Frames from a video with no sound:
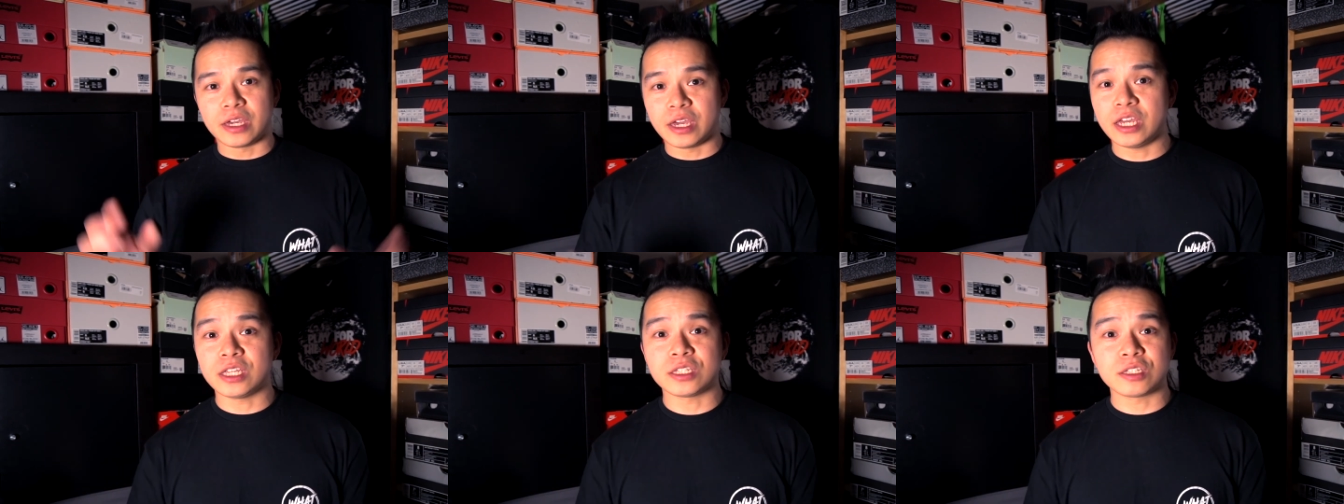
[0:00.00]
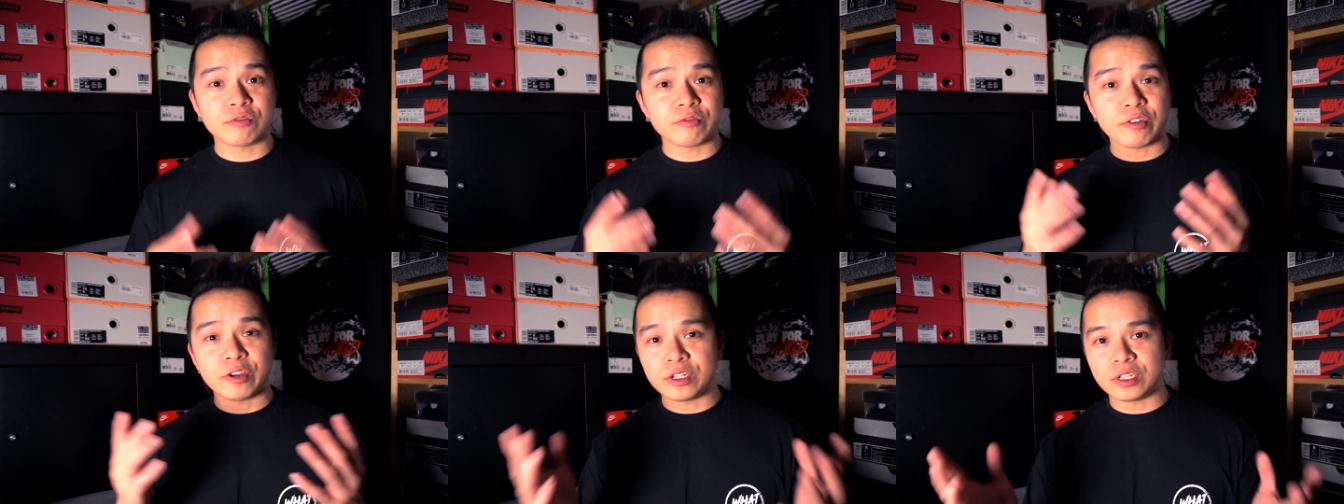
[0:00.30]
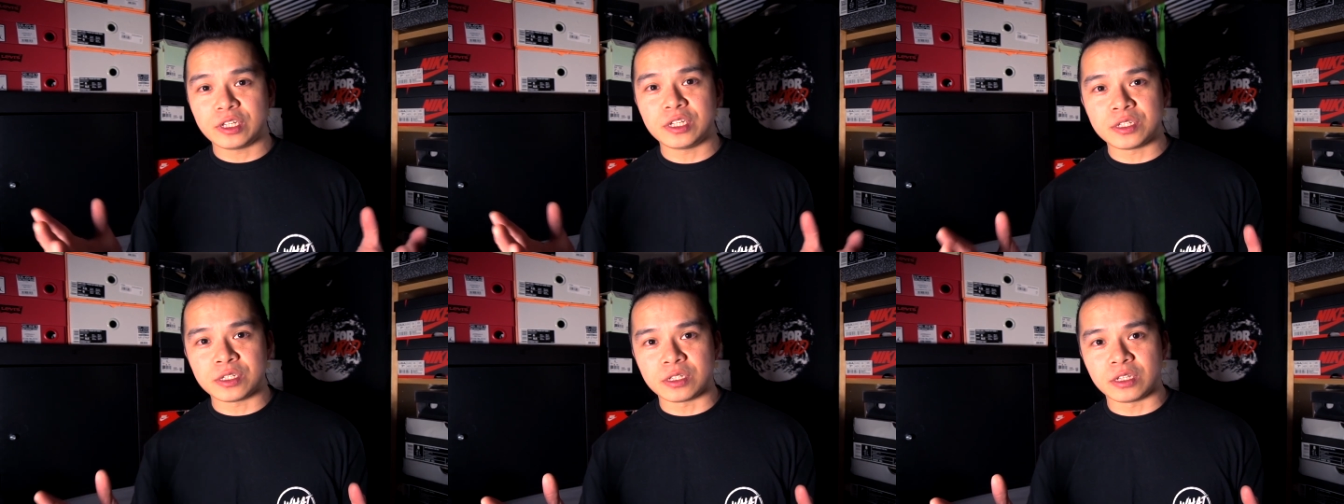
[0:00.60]
it's a very
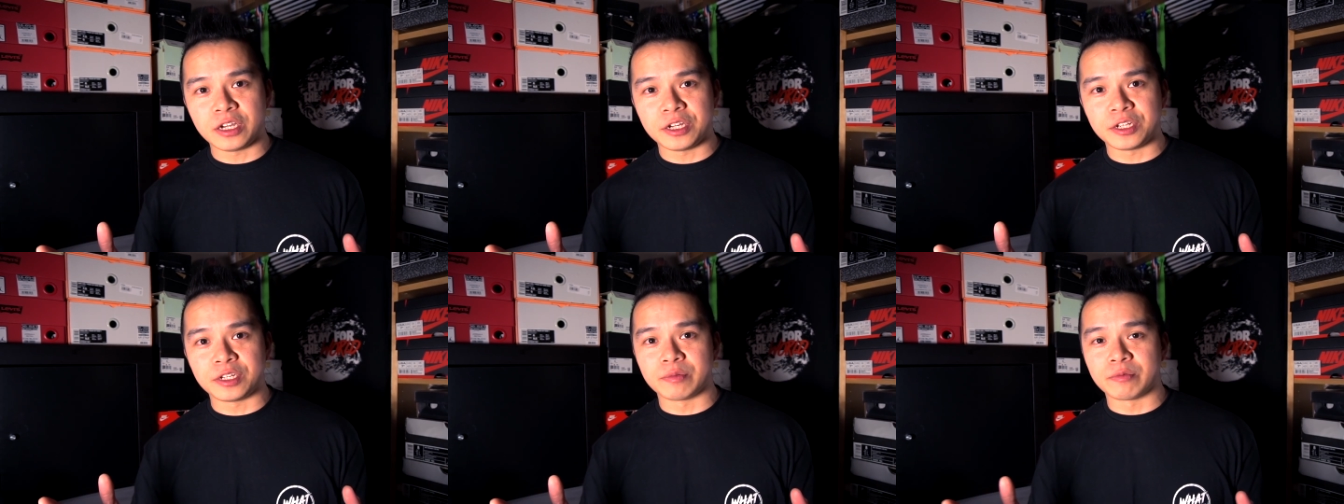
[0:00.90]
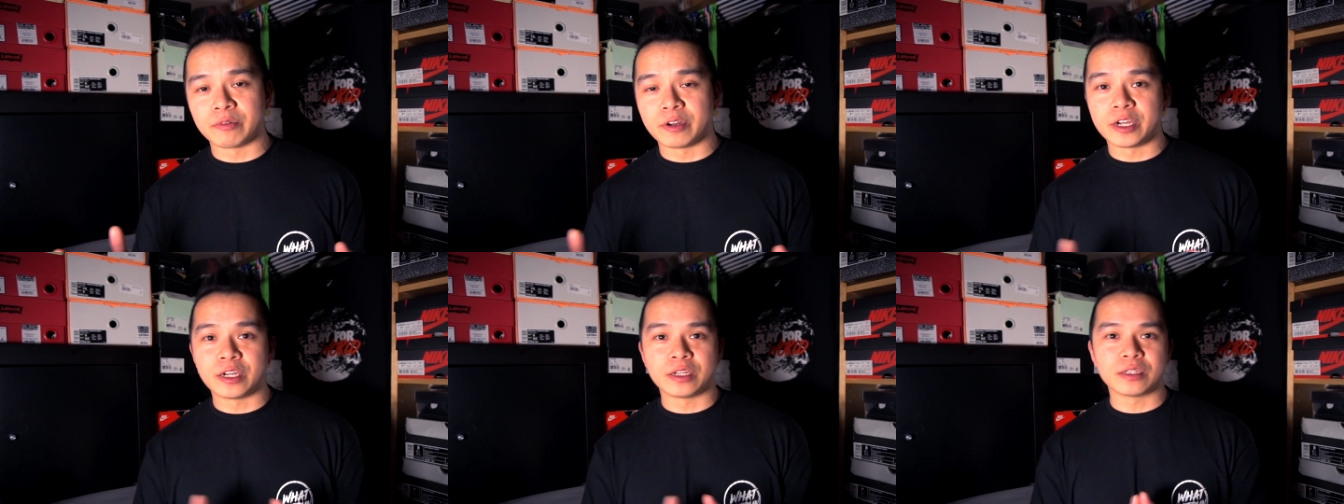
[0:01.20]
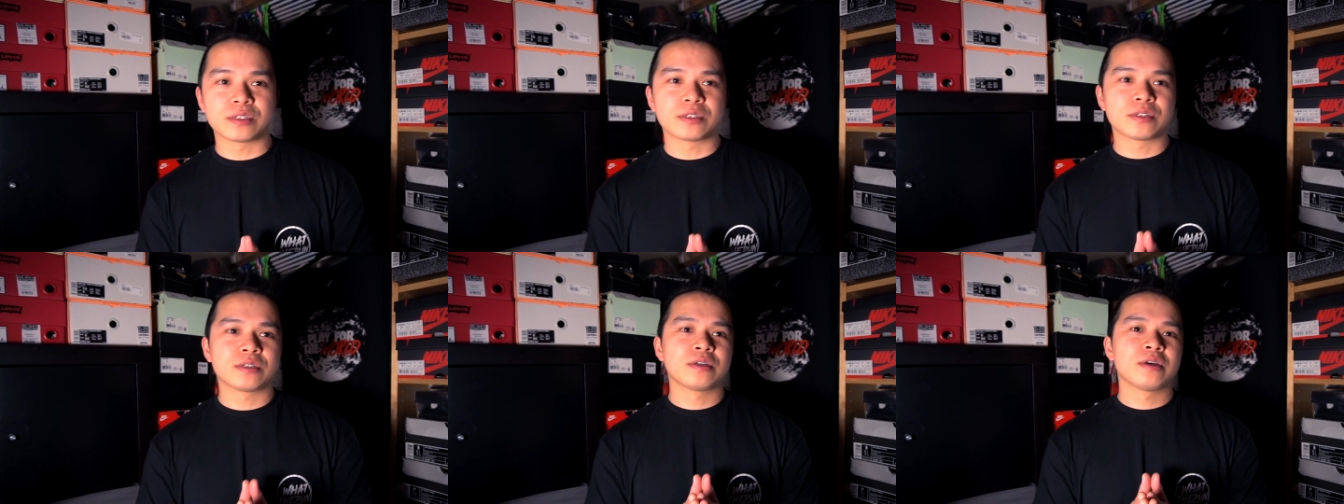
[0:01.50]
decent lineup,
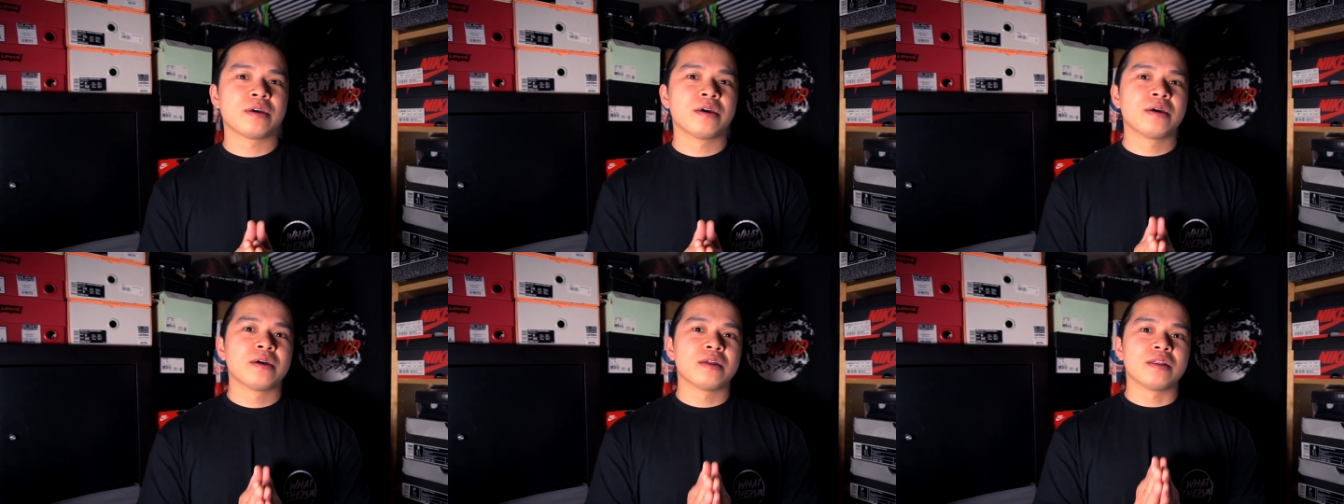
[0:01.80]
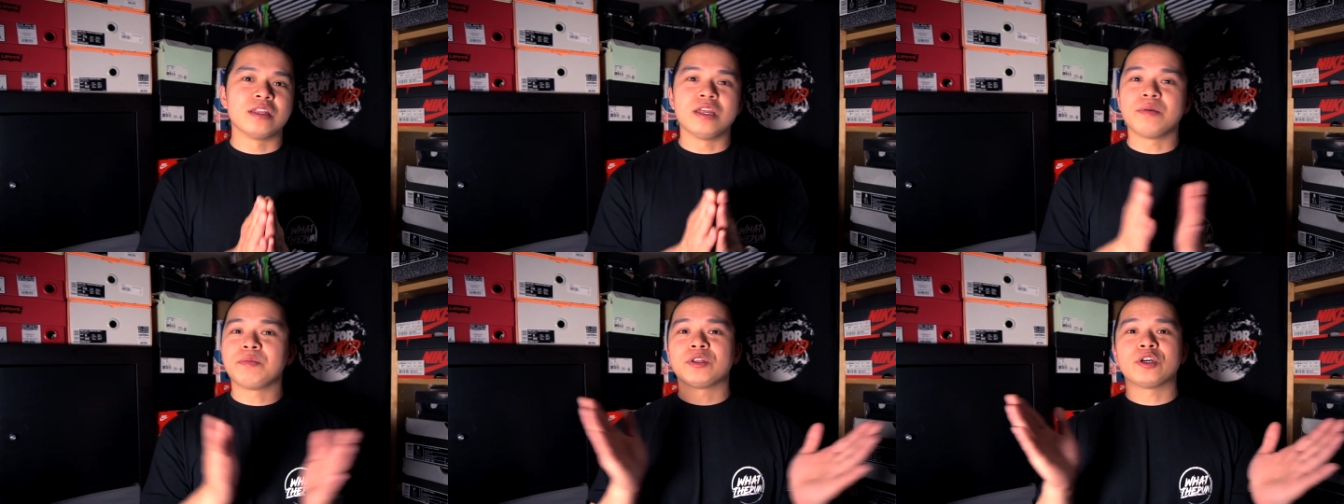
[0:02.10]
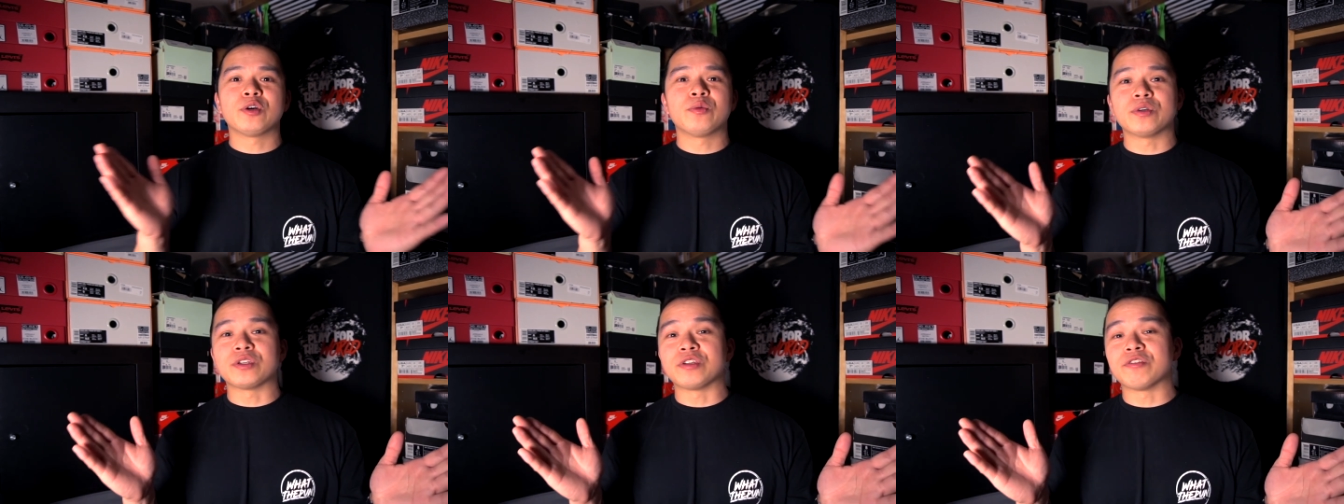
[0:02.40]
right? Let me know
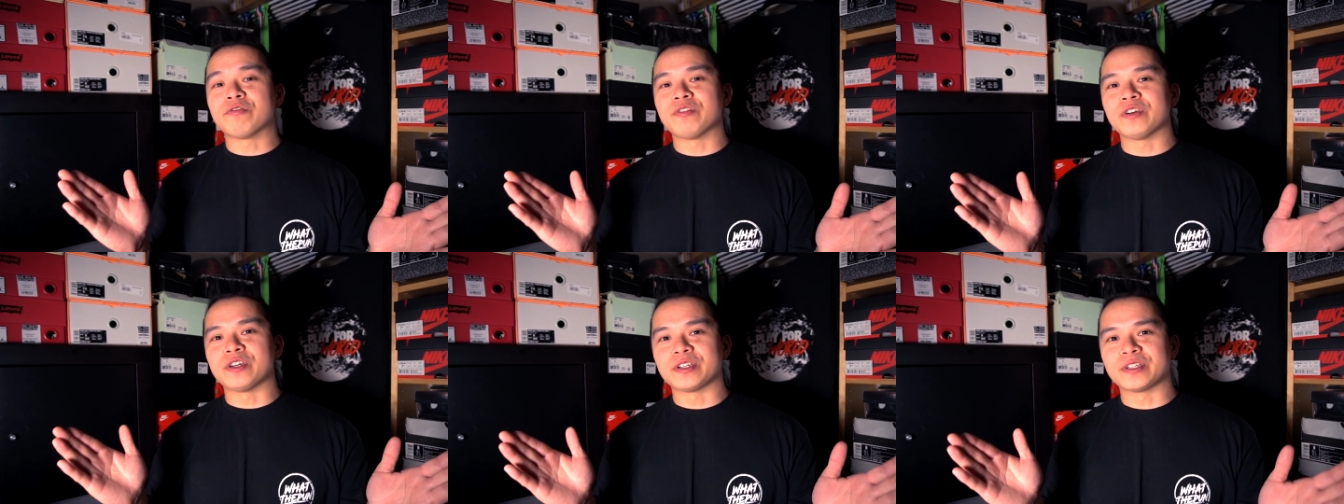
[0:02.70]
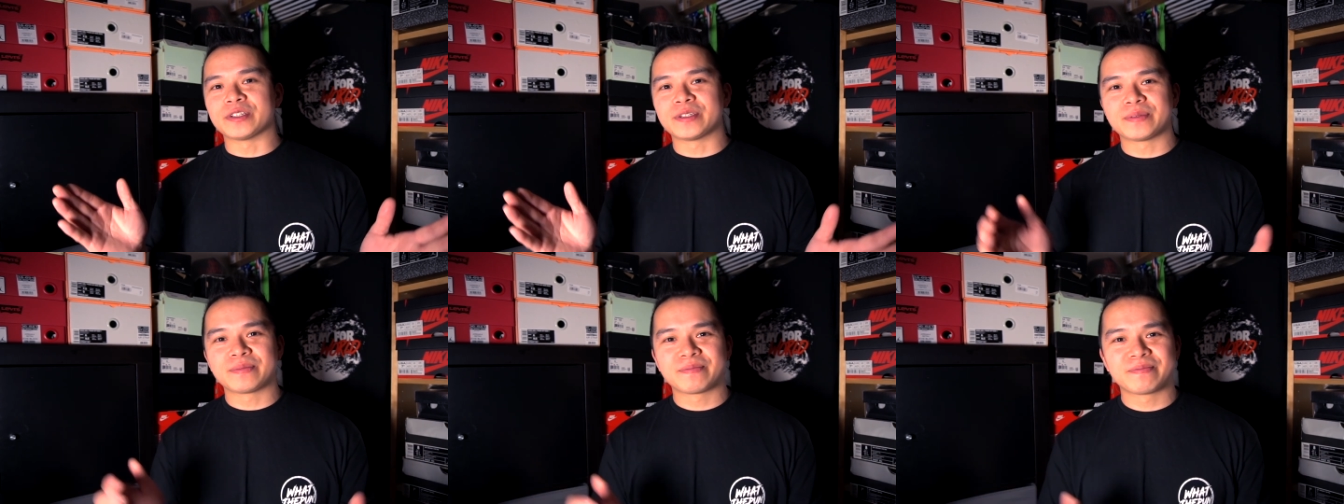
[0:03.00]
what you think.